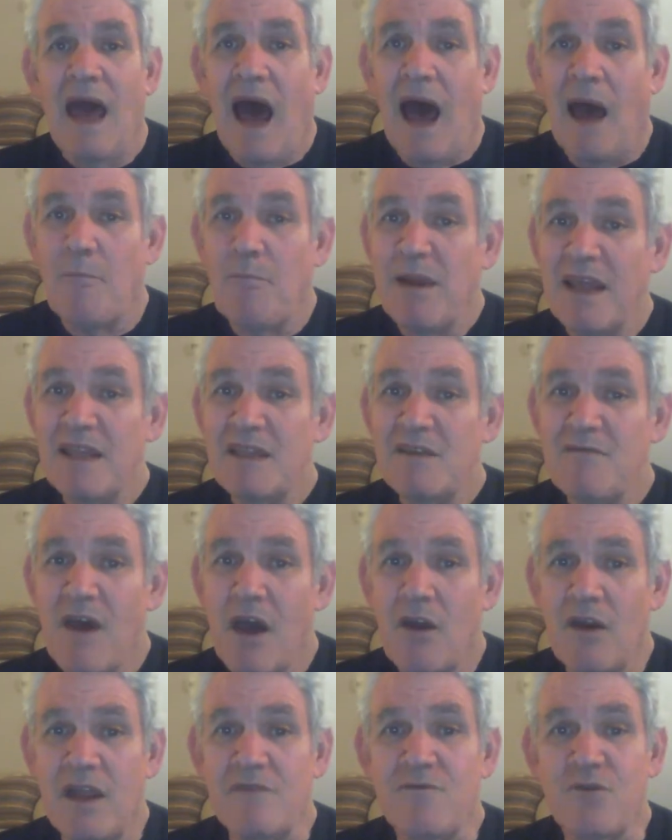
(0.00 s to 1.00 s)
I played the
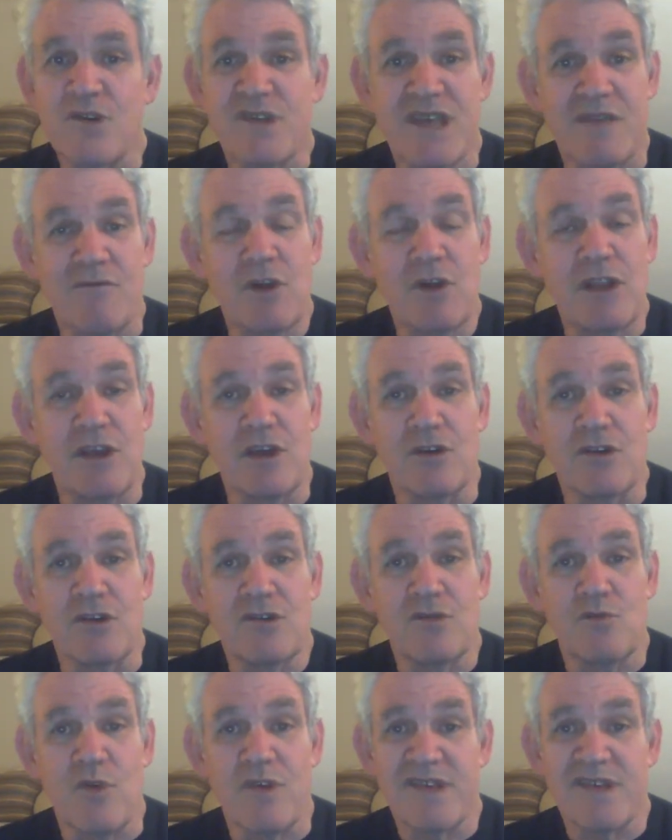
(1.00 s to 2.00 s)
violin for several
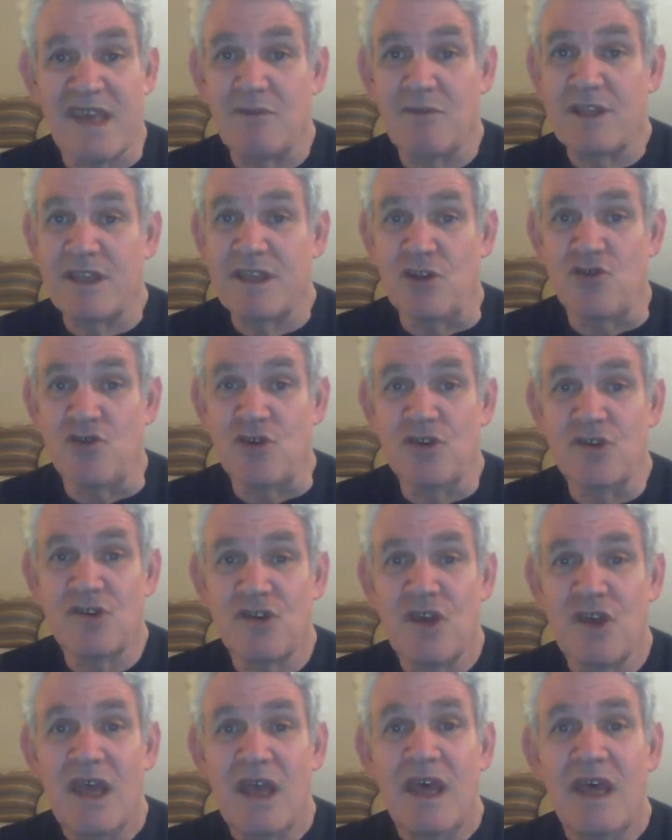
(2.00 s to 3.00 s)
years with several
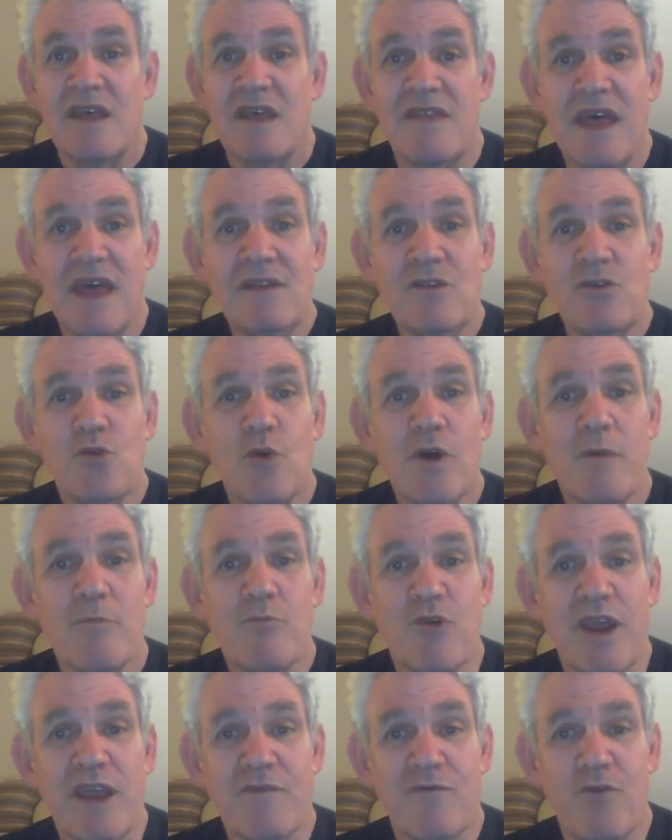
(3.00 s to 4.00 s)
teachers, then took a
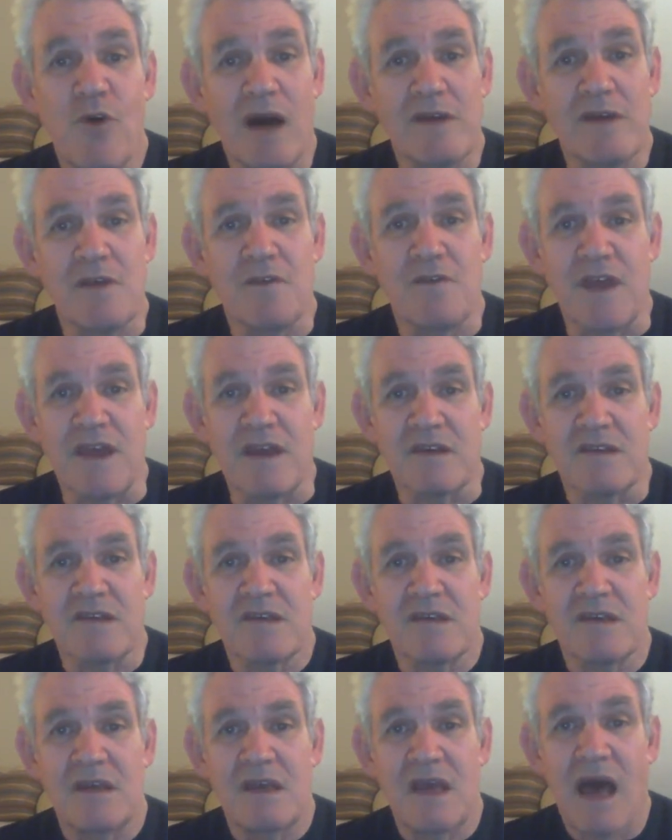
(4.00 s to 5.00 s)
break for other
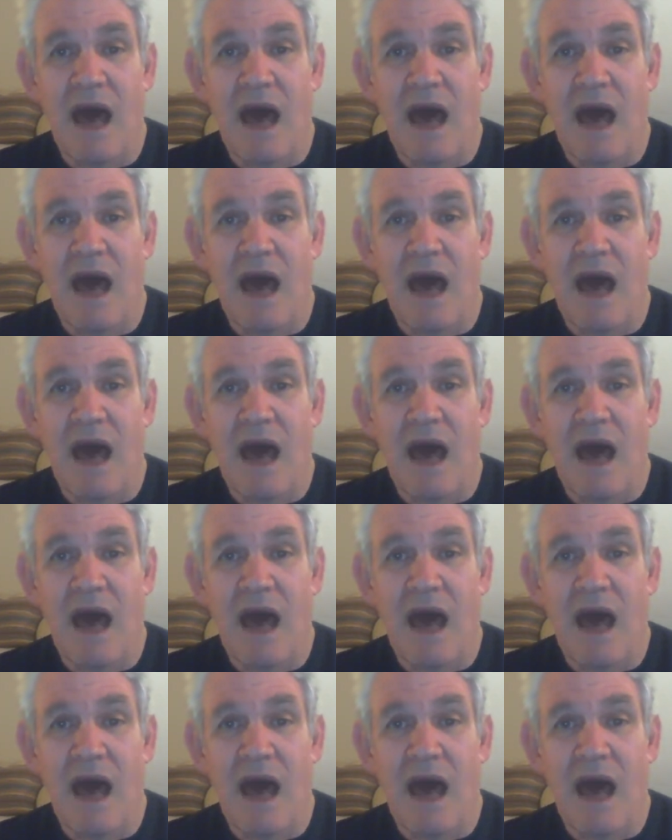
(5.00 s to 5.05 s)
things,